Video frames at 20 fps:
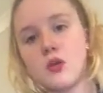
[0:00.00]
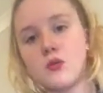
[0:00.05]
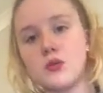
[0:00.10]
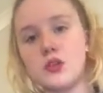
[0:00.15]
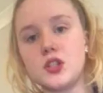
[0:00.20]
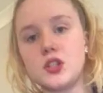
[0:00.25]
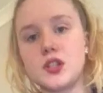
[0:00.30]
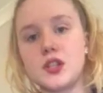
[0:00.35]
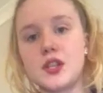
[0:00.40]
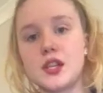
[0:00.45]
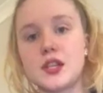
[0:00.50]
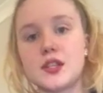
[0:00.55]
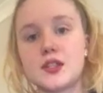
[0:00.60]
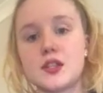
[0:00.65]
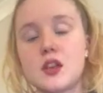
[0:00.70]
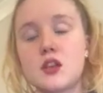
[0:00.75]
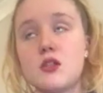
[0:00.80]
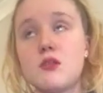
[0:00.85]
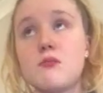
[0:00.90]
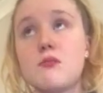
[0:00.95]
which are things
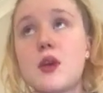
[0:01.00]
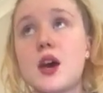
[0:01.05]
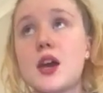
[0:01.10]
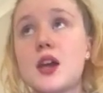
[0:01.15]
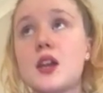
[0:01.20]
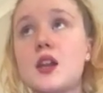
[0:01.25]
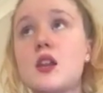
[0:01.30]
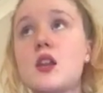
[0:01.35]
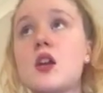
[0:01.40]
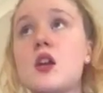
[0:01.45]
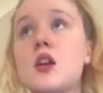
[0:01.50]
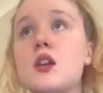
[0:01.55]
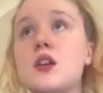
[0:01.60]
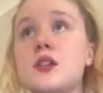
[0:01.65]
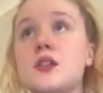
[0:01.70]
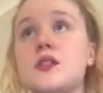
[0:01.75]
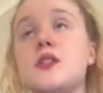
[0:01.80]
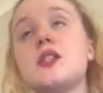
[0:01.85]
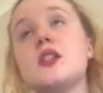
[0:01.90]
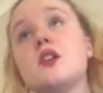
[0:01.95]
that you might
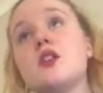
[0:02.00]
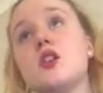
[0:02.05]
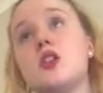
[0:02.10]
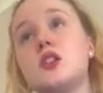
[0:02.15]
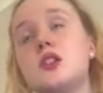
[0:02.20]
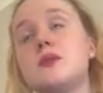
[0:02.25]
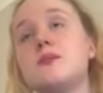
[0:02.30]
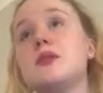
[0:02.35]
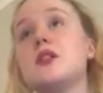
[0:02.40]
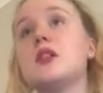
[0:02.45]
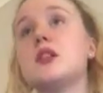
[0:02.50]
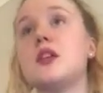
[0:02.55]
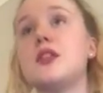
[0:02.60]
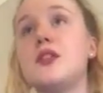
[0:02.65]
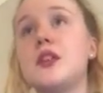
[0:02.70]
stereotypically